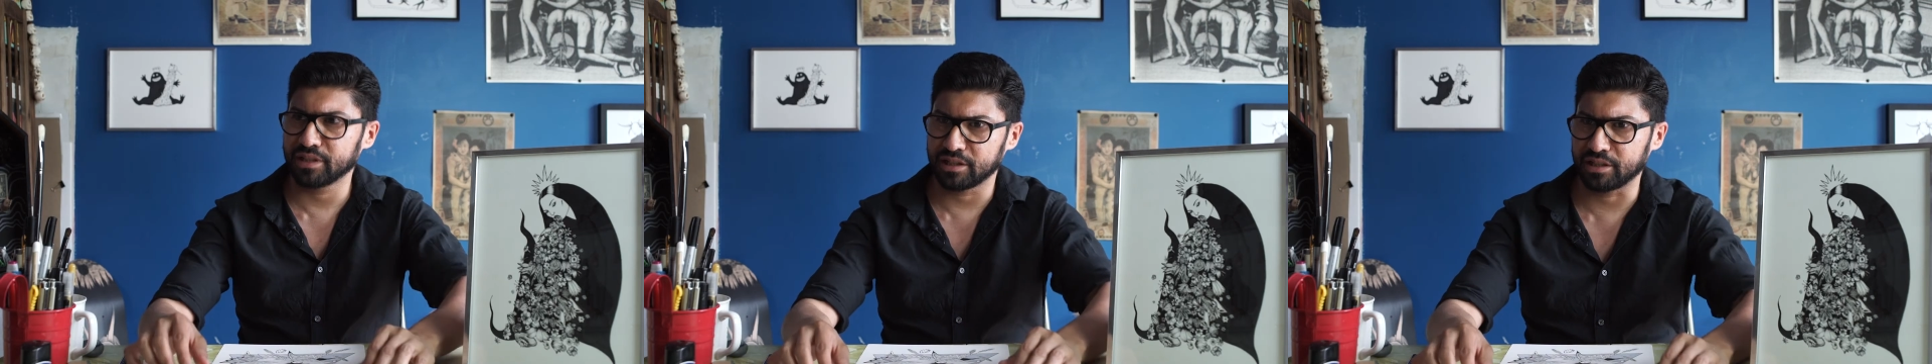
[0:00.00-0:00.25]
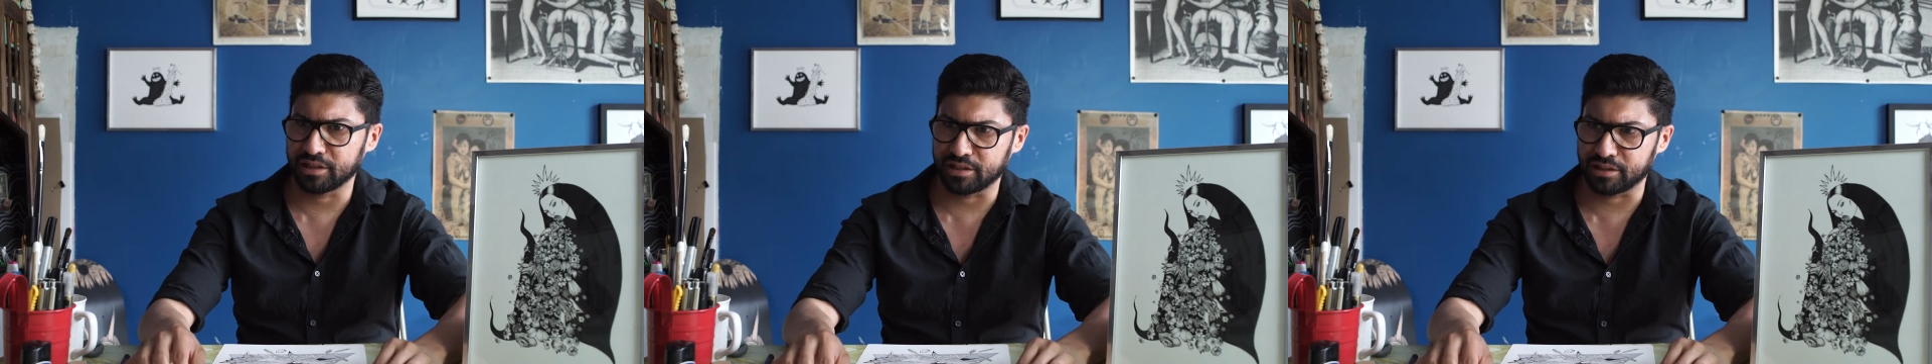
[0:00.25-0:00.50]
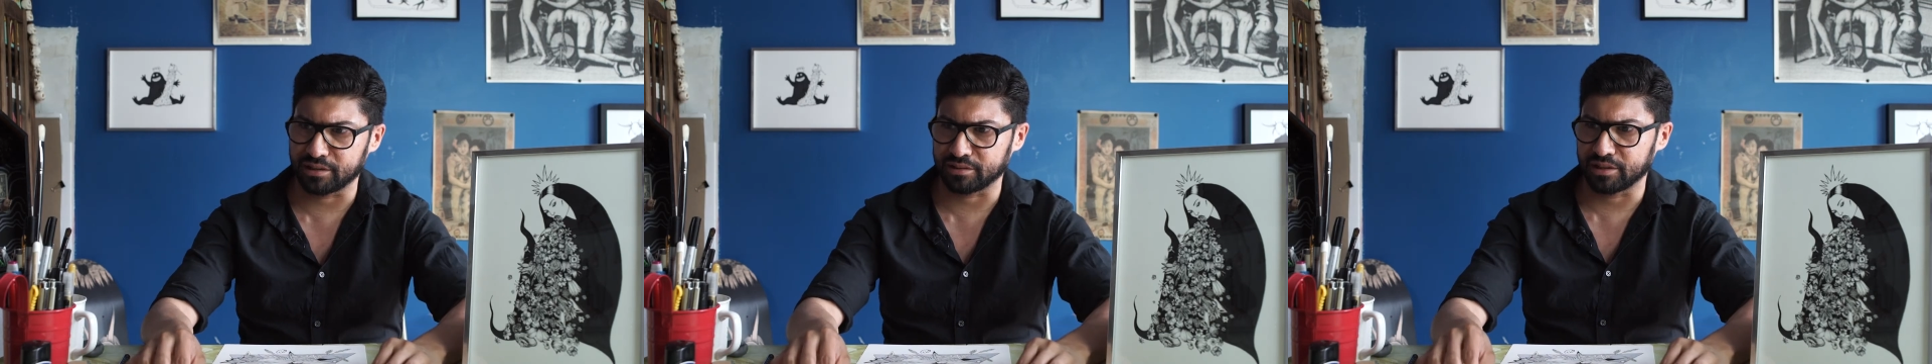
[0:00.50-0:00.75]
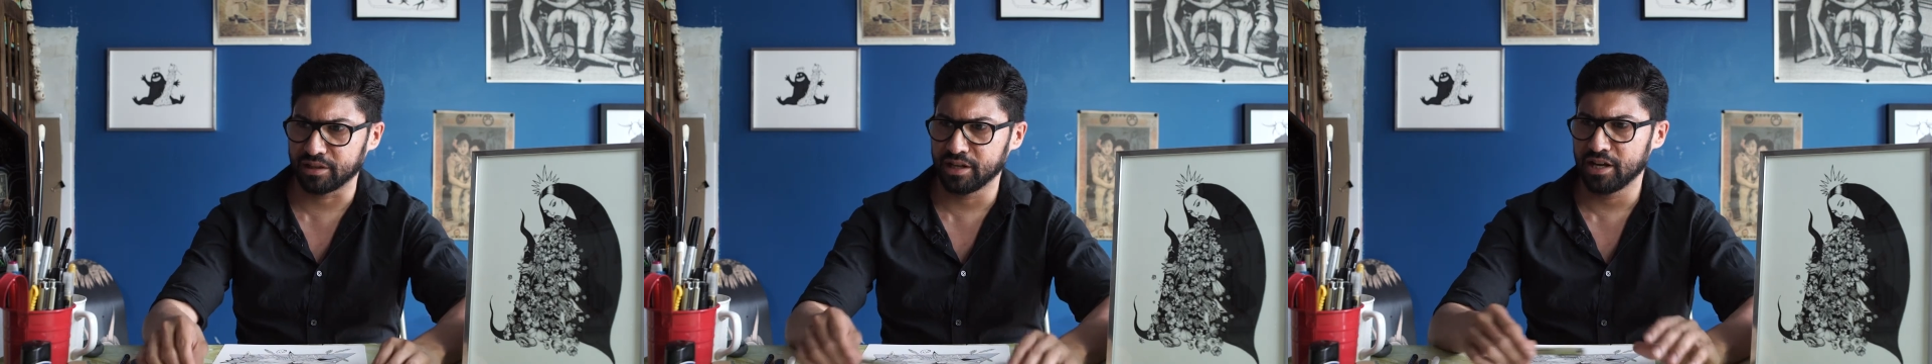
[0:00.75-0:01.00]

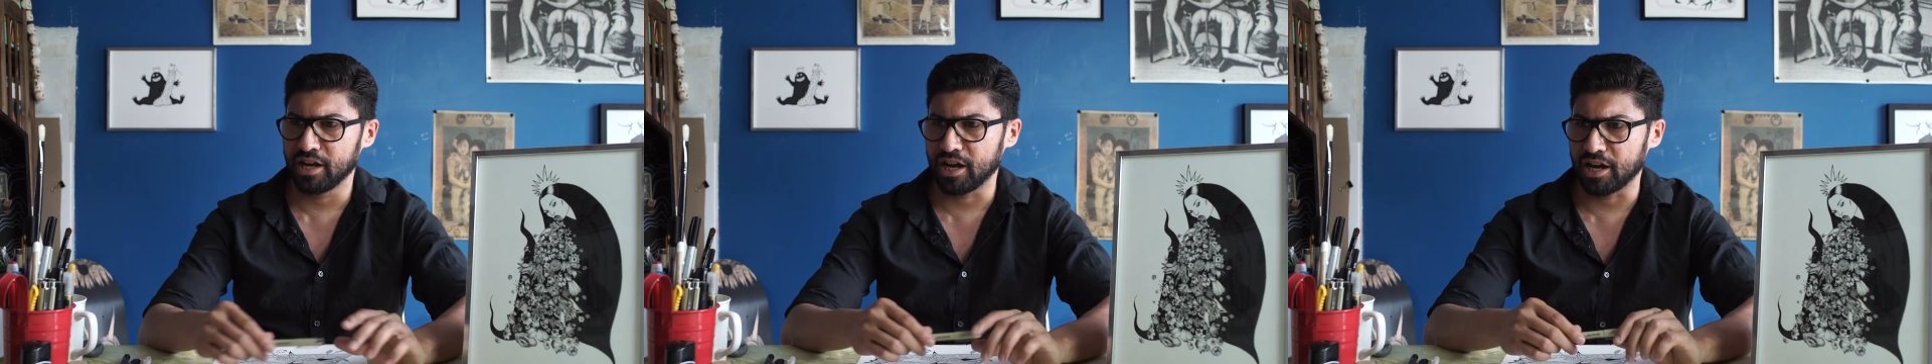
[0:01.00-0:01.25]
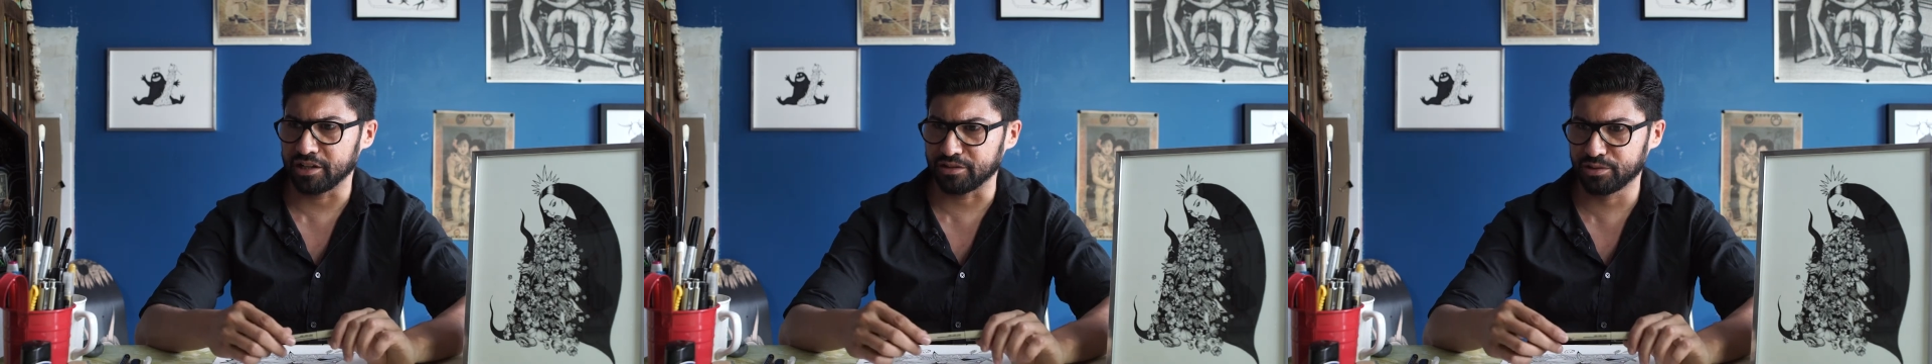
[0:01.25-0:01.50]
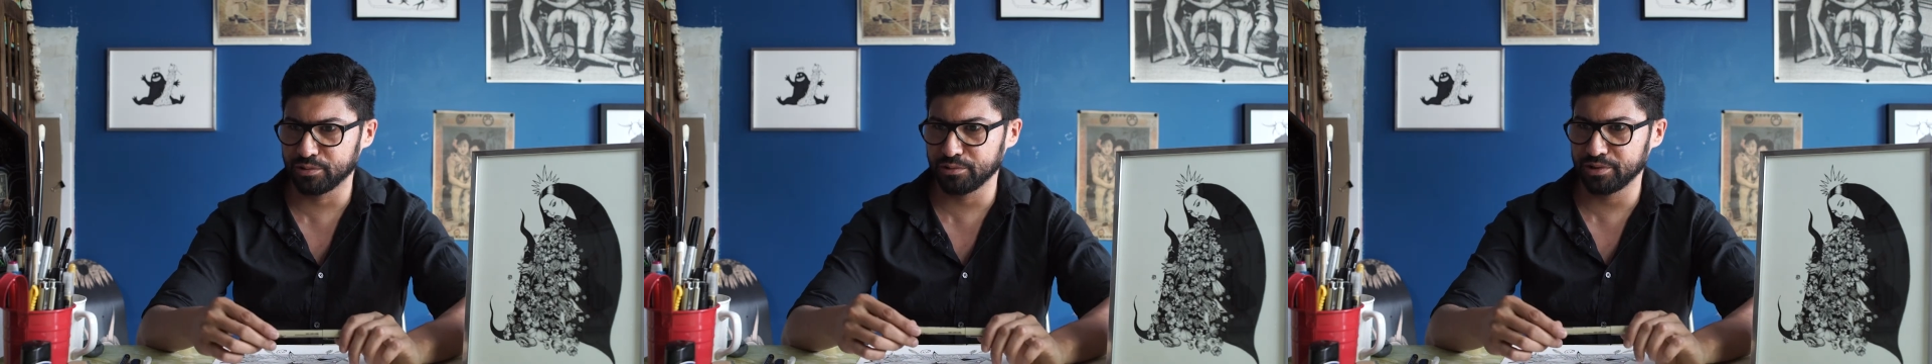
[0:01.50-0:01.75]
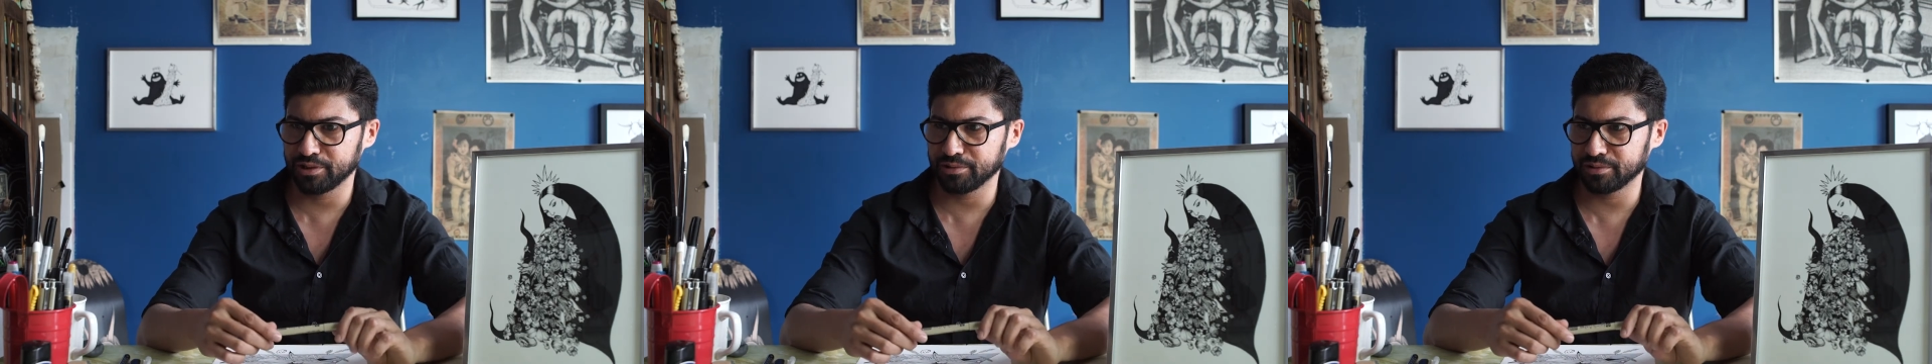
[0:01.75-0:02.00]
and I do
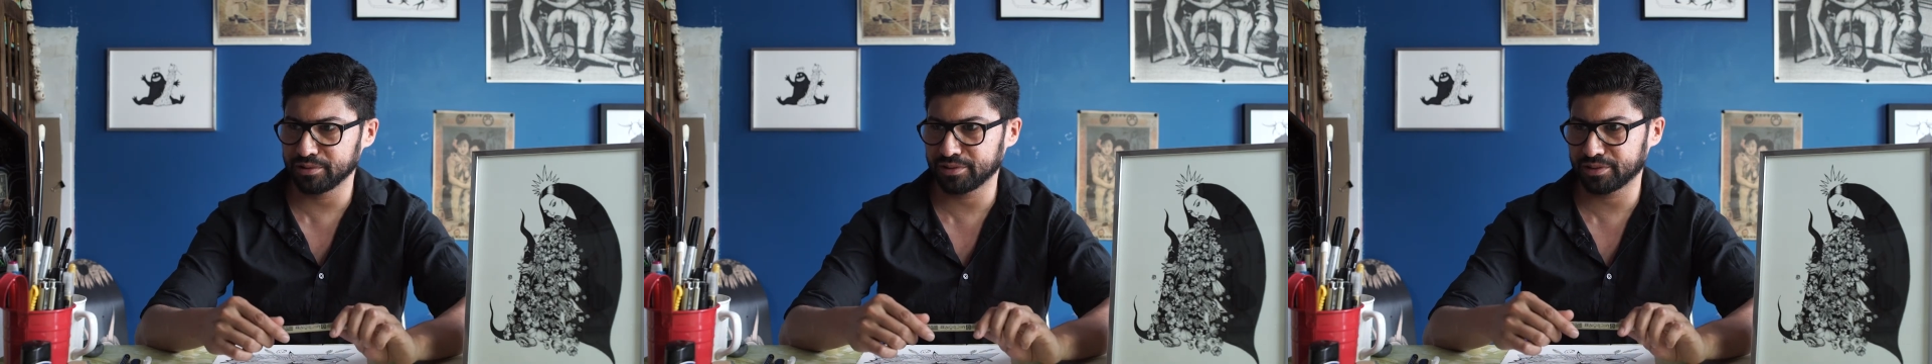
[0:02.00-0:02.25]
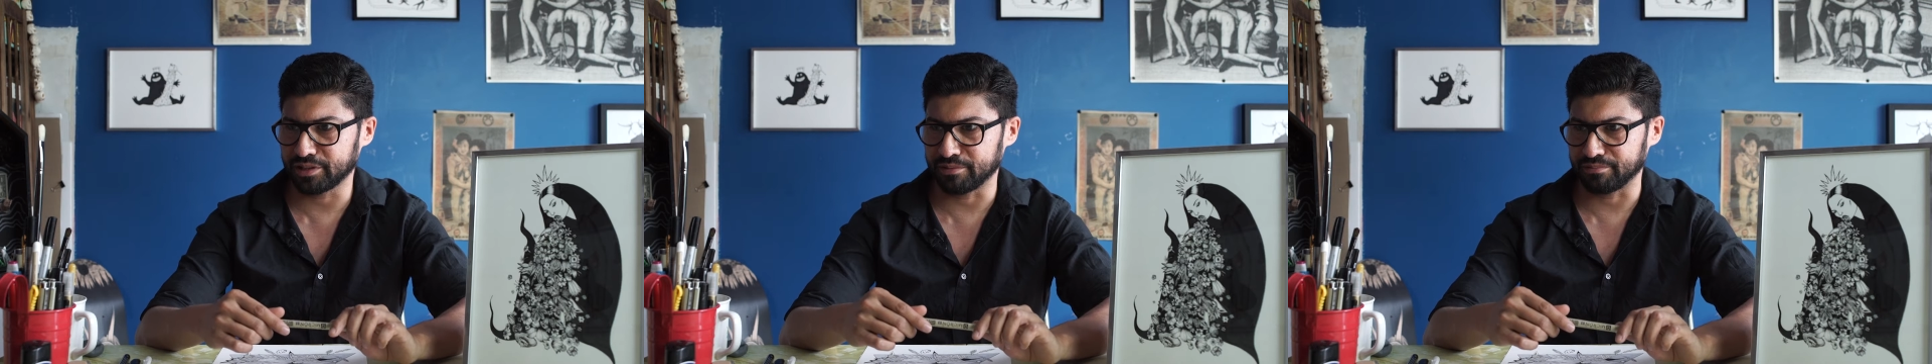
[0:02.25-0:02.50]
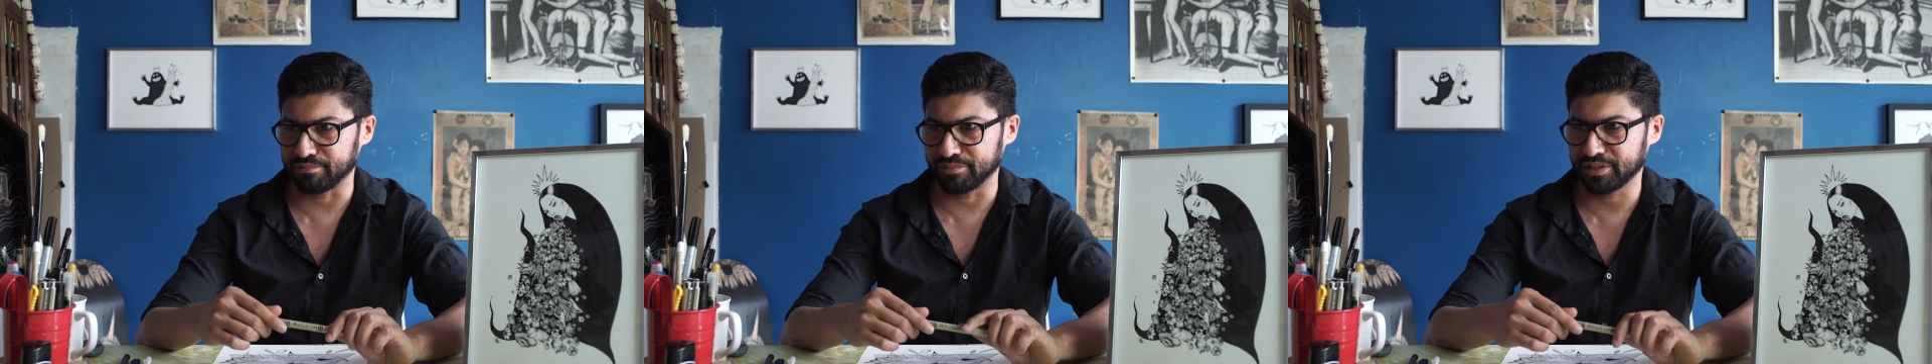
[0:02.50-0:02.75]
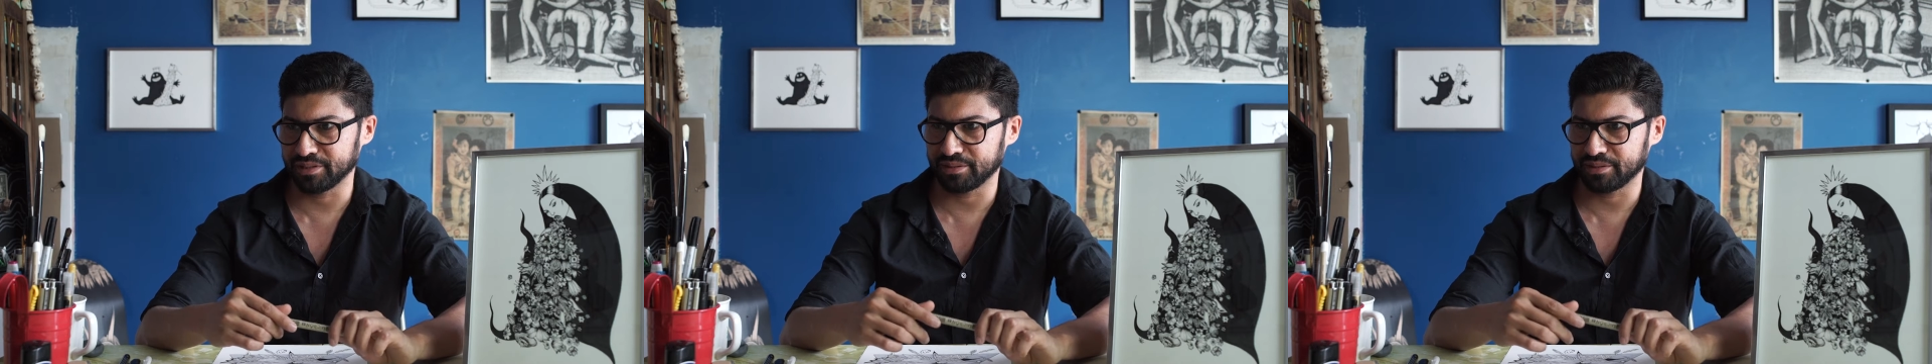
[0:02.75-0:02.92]
use some